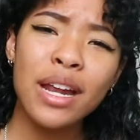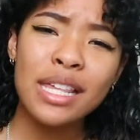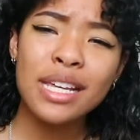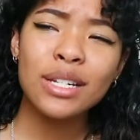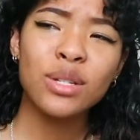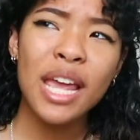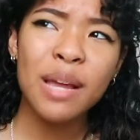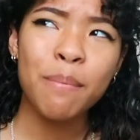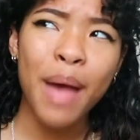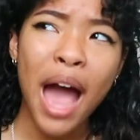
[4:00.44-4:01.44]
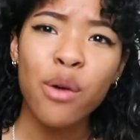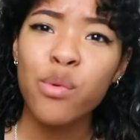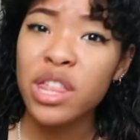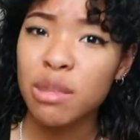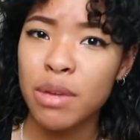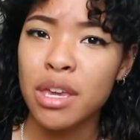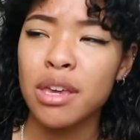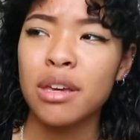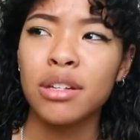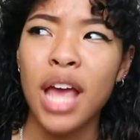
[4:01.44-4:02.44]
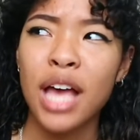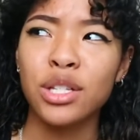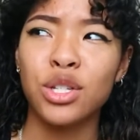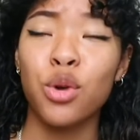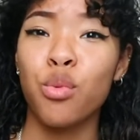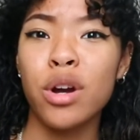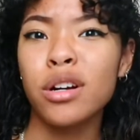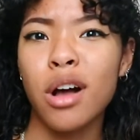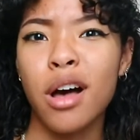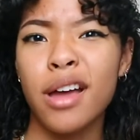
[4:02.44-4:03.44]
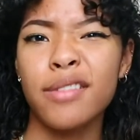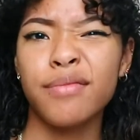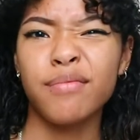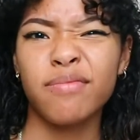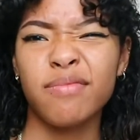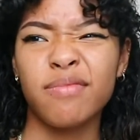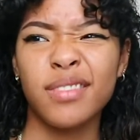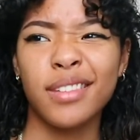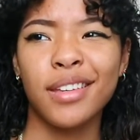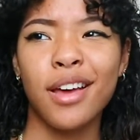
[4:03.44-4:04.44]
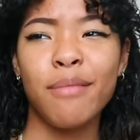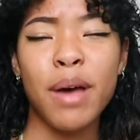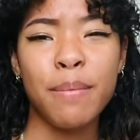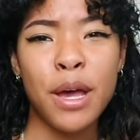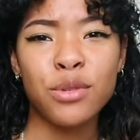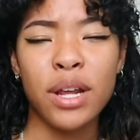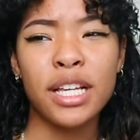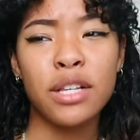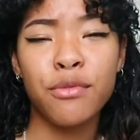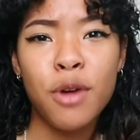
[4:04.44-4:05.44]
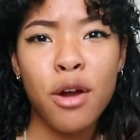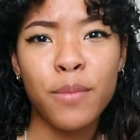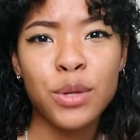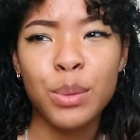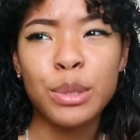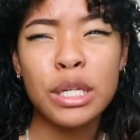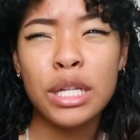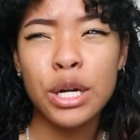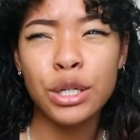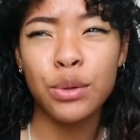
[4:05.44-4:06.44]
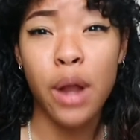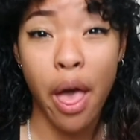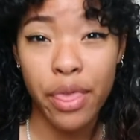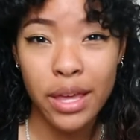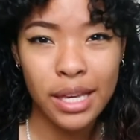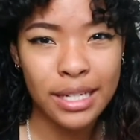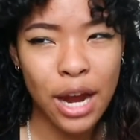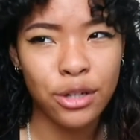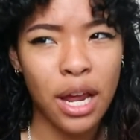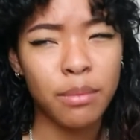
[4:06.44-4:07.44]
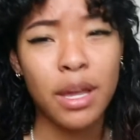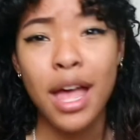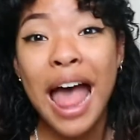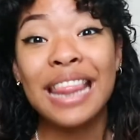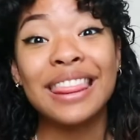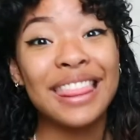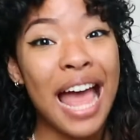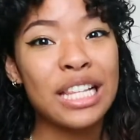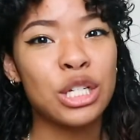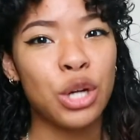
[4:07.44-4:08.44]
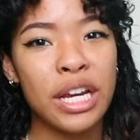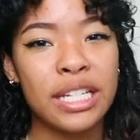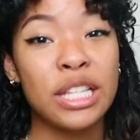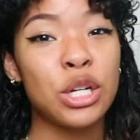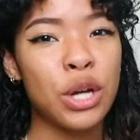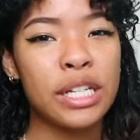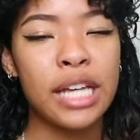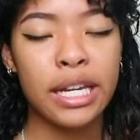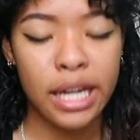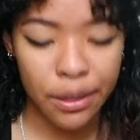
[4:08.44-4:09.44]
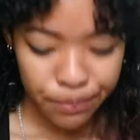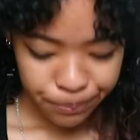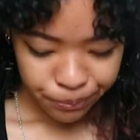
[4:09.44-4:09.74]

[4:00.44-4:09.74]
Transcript: have anything to take back with me as to work on my bus ride. Like, it's a 4-hour bus ride. I'm gonna sit there and do nothing the entire time. That's crazy. It's a crazy idea.